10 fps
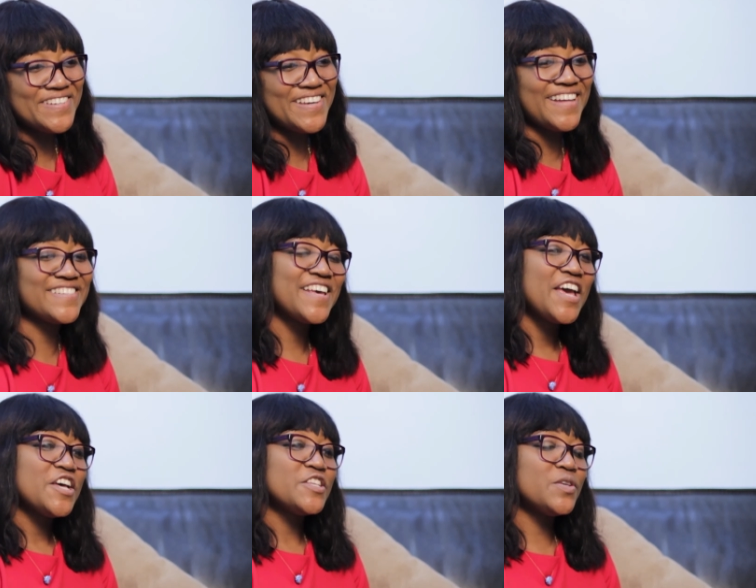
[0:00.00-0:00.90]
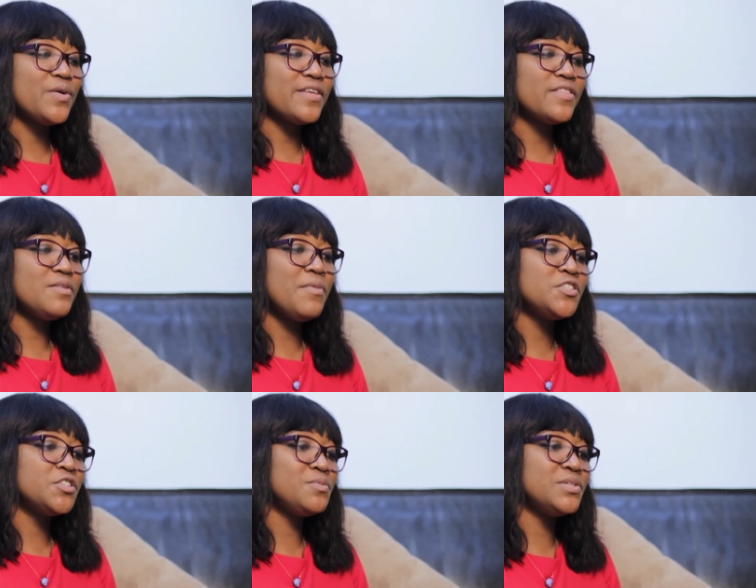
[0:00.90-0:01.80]
you get. So I think
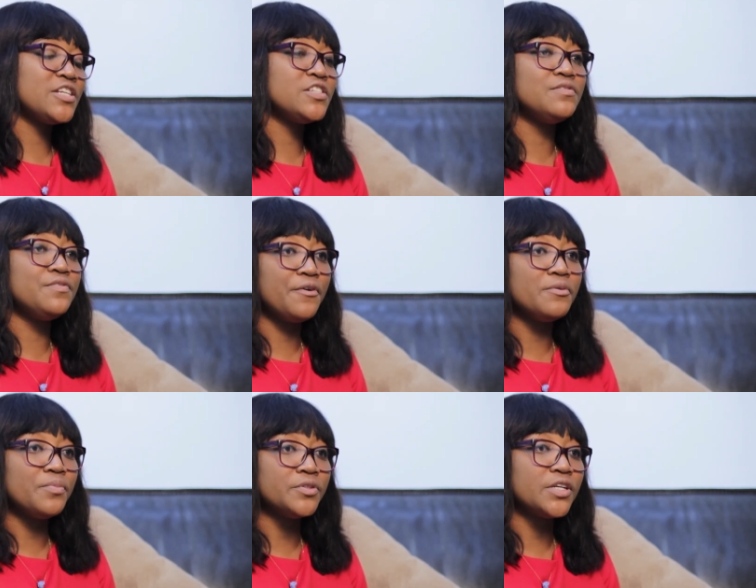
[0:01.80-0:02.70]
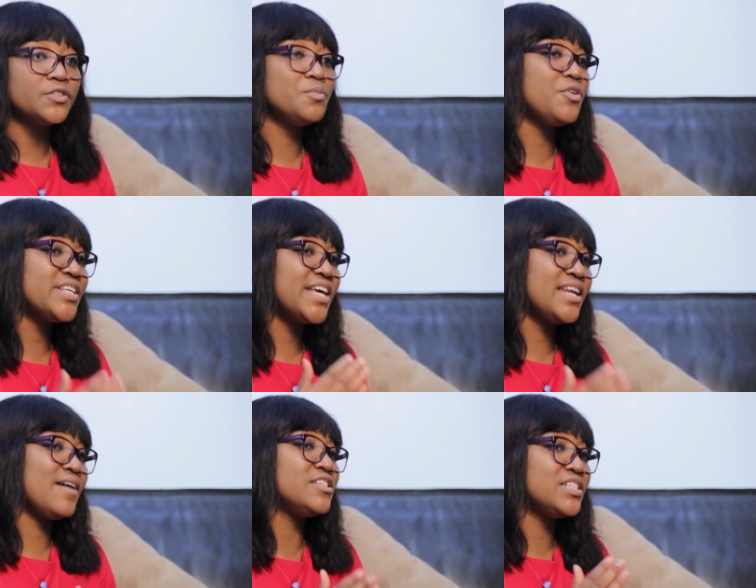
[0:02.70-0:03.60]
mentorship is actually very important. So because I
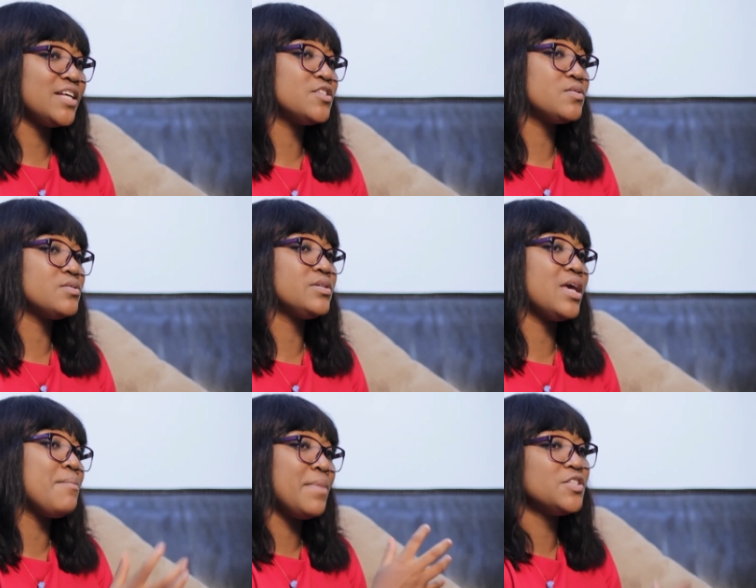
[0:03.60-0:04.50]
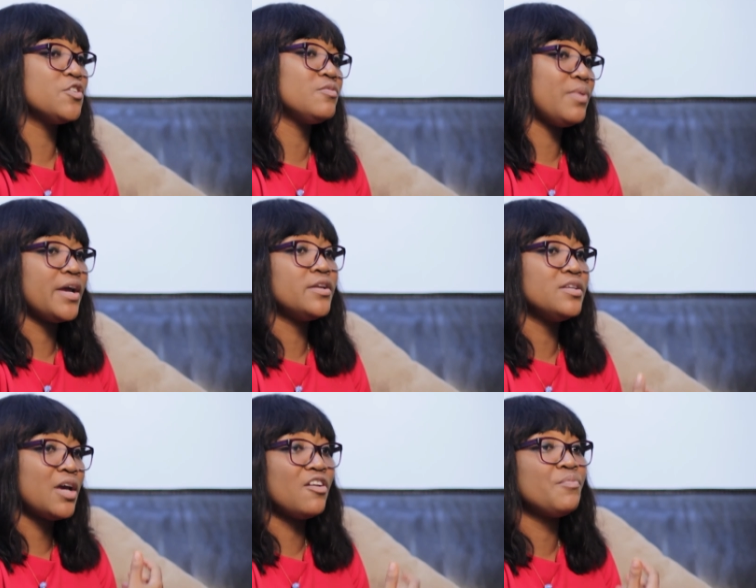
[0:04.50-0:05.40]
didn't have the chance to get mentored by
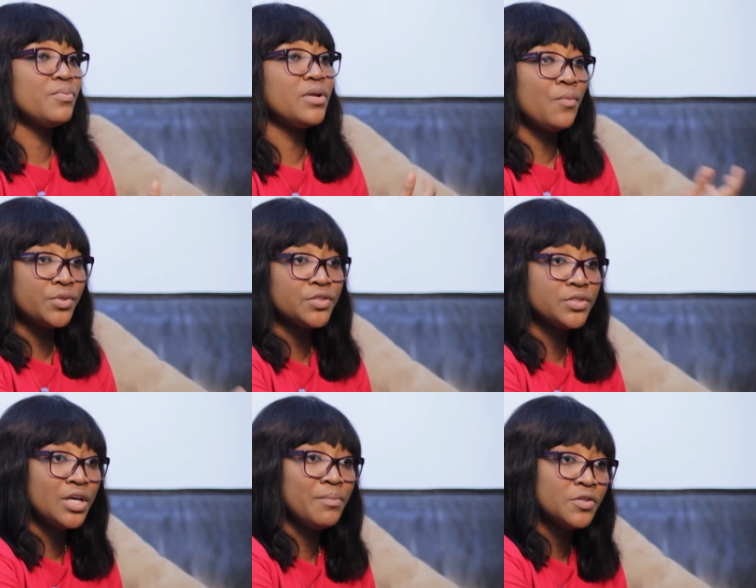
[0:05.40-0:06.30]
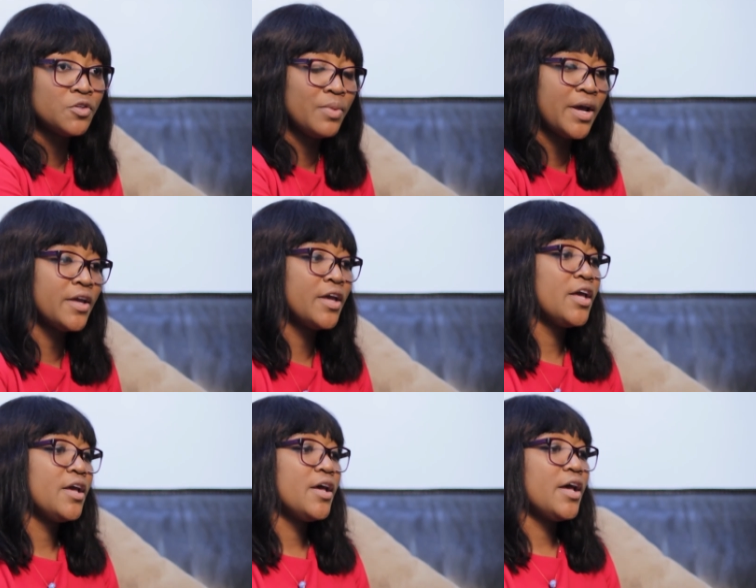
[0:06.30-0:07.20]
the kind of people I wanted to get mentored by,
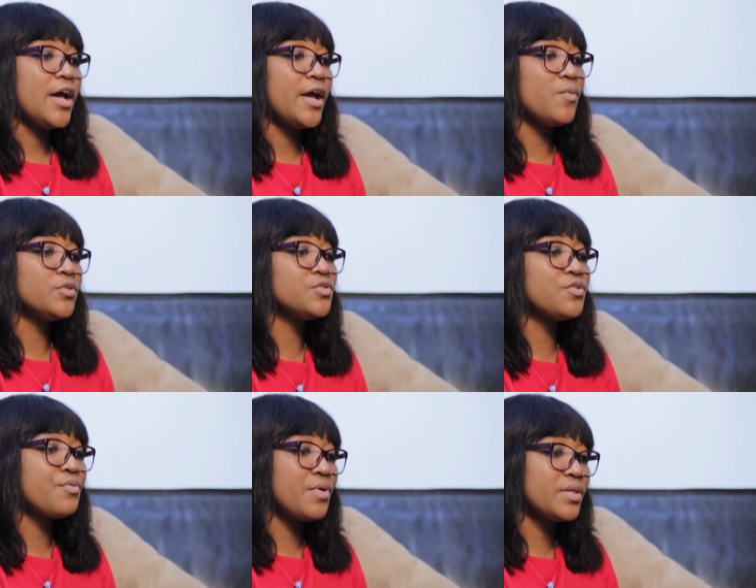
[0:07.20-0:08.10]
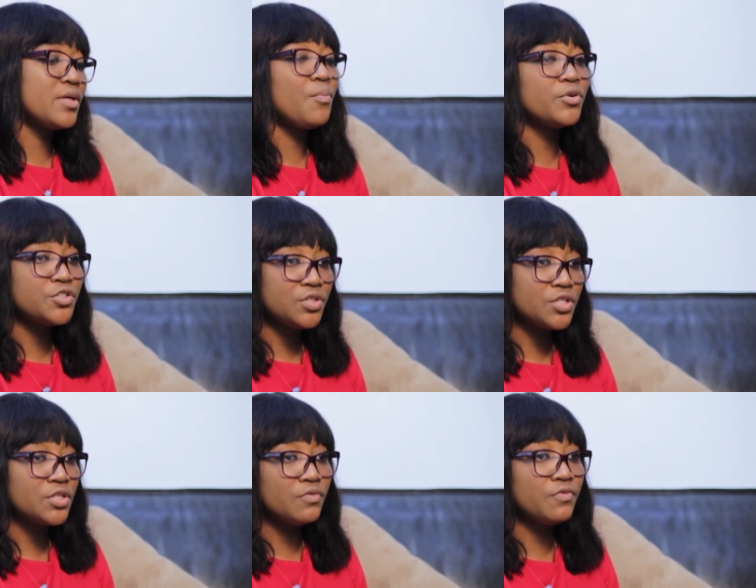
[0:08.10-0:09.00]
I want to create the opportunity
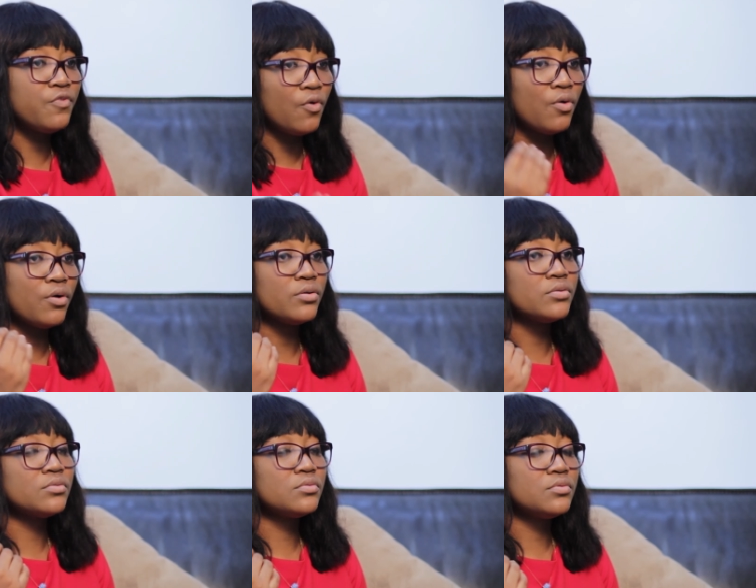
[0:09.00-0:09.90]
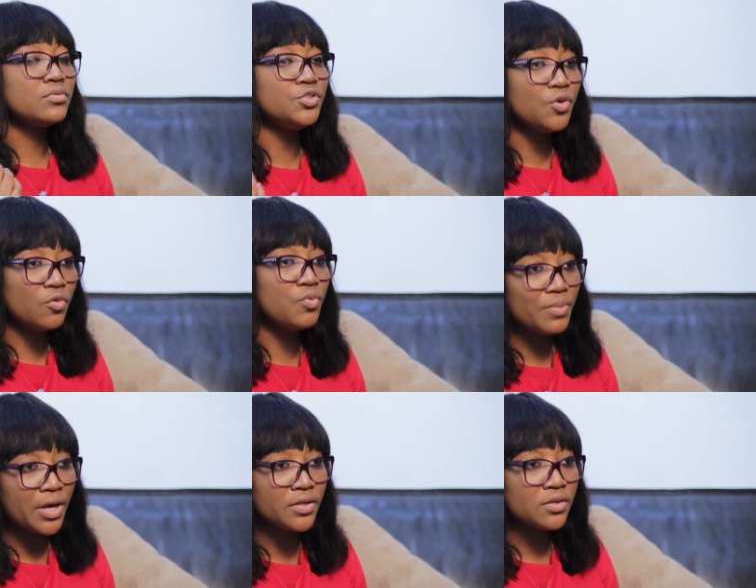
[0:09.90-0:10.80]
for young
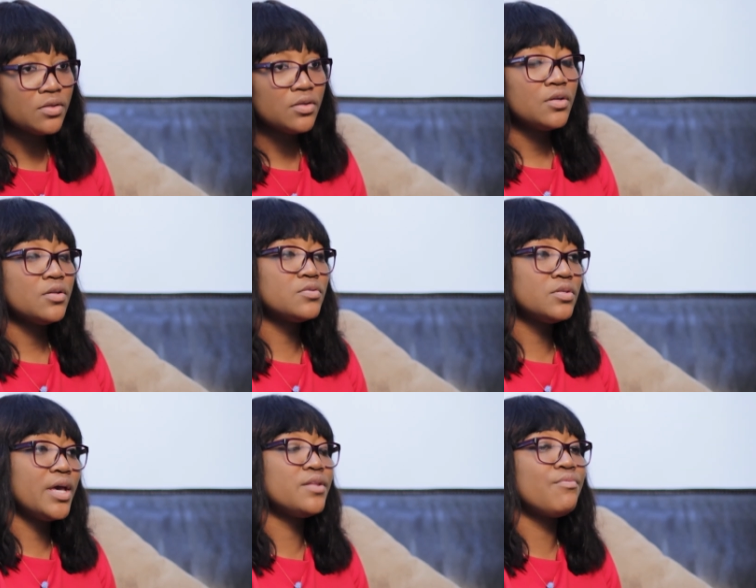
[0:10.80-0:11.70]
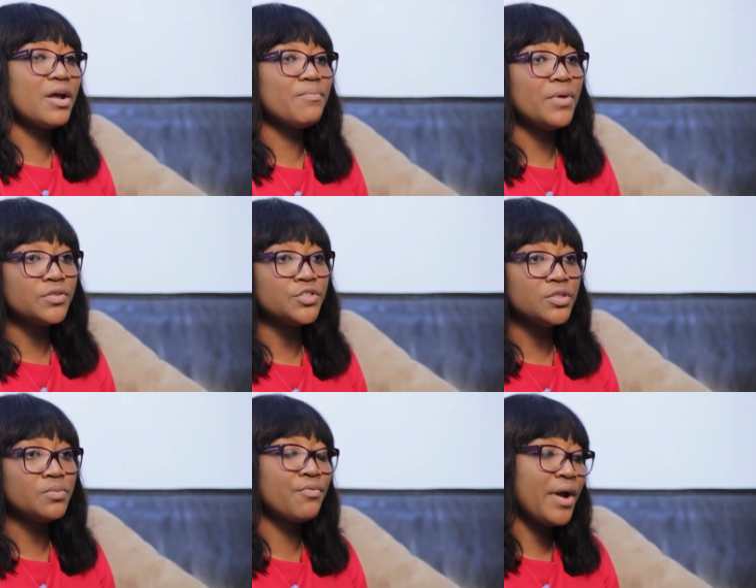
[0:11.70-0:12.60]
women to get the right
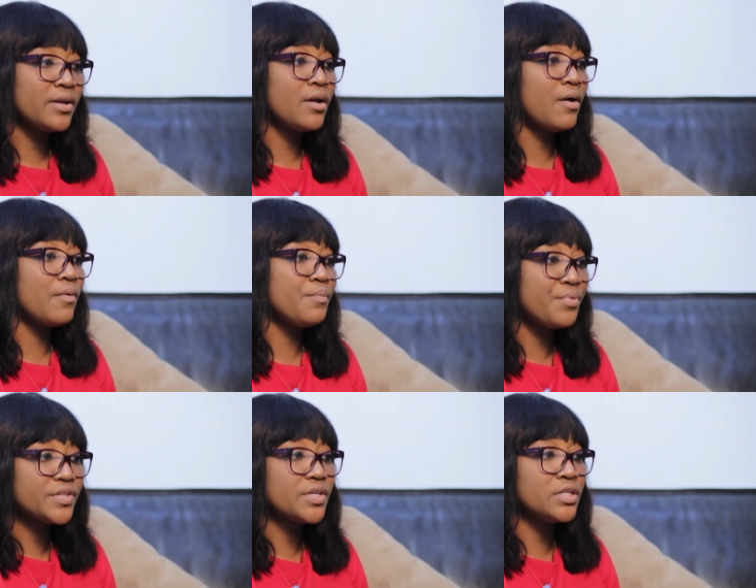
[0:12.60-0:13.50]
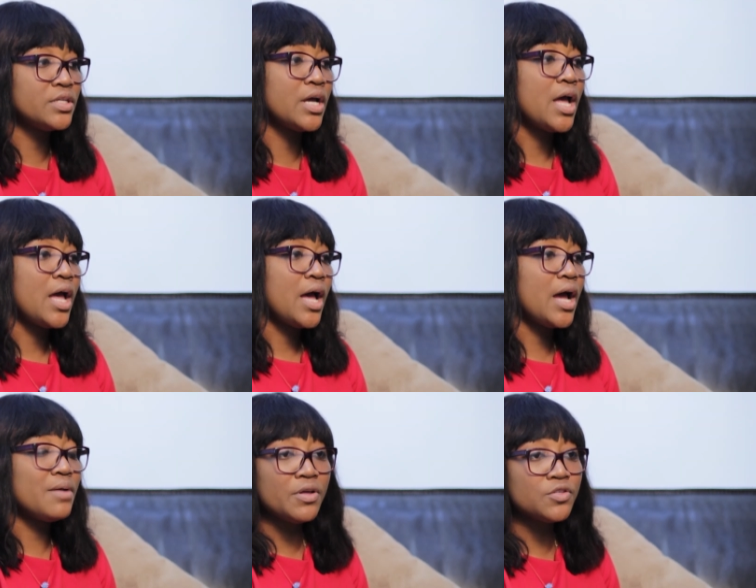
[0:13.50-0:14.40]
mentorship. Right now, presently,
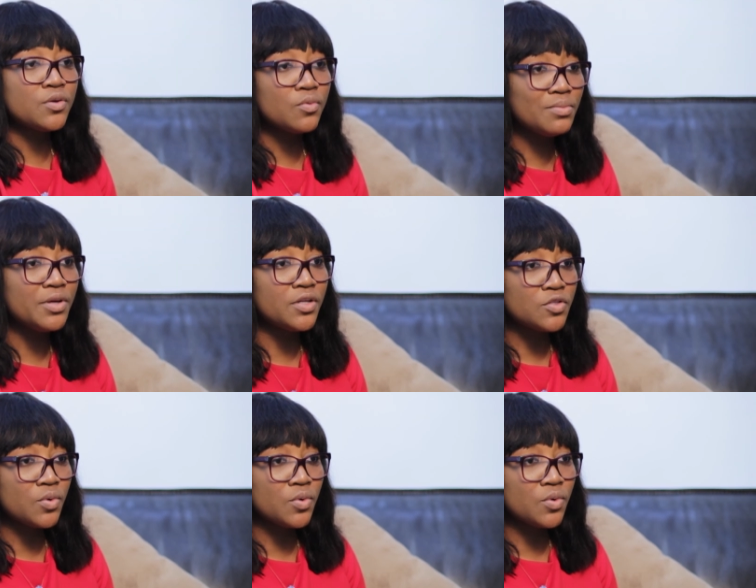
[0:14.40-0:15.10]
I mentor women as